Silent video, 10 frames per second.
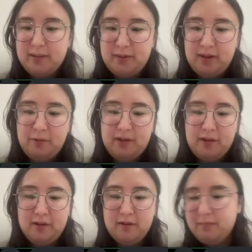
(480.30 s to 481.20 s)
something when
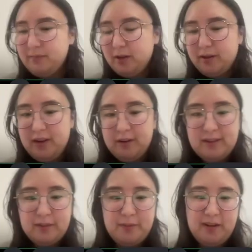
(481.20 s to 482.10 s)
you're cooking a
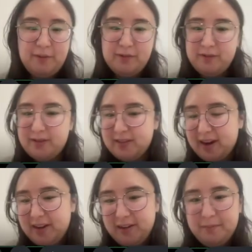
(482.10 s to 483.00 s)
recipe, when you're
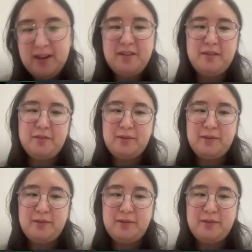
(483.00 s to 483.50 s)
designing a menu,